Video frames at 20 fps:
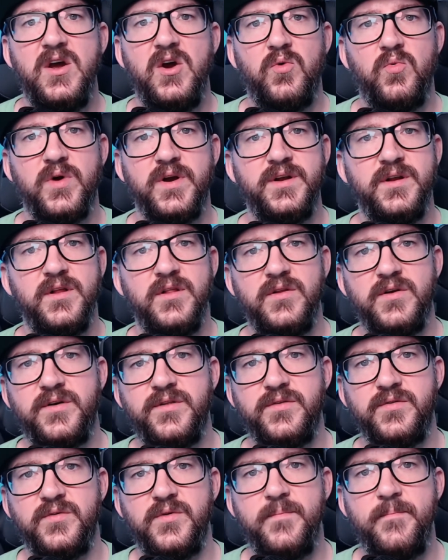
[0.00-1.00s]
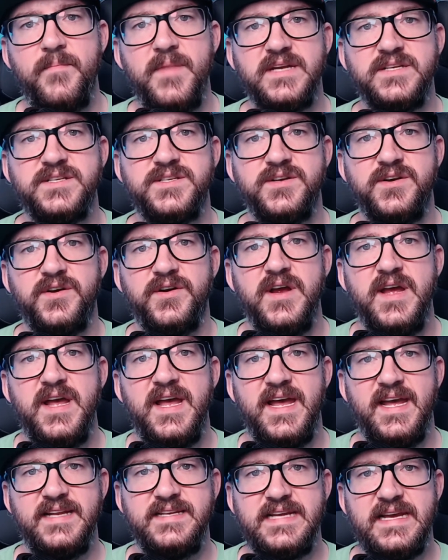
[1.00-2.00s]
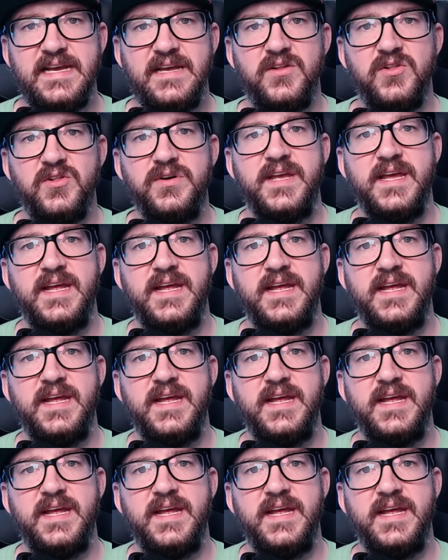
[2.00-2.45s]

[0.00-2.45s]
We're going to look through Mixer and take a look